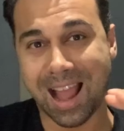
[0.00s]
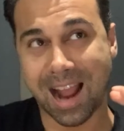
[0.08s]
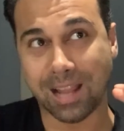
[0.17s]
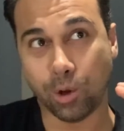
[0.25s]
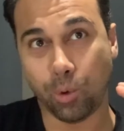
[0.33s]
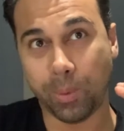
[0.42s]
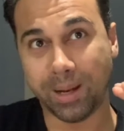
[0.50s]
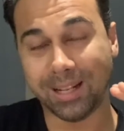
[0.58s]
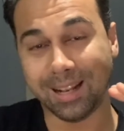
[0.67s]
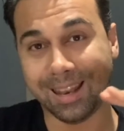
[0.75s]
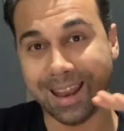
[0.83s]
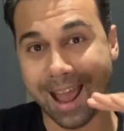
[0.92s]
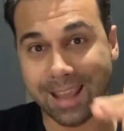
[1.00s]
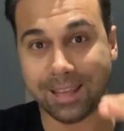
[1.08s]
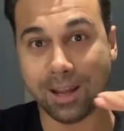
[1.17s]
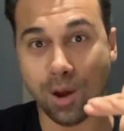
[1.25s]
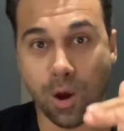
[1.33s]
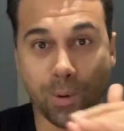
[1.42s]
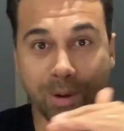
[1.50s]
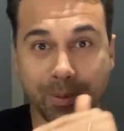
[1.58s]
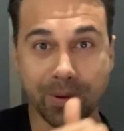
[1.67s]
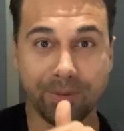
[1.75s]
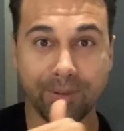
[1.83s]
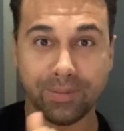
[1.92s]
I don't really like going
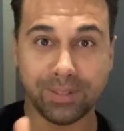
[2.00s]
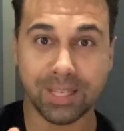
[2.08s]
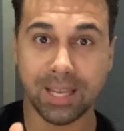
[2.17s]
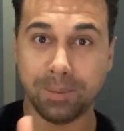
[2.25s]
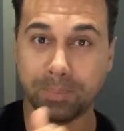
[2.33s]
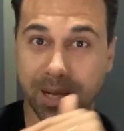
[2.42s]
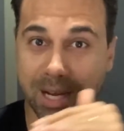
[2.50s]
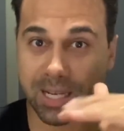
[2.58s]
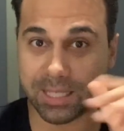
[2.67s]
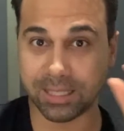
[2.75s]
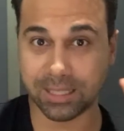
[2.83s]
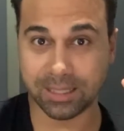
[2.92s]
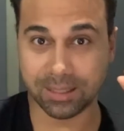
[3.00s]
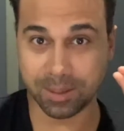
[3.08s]
with 15 because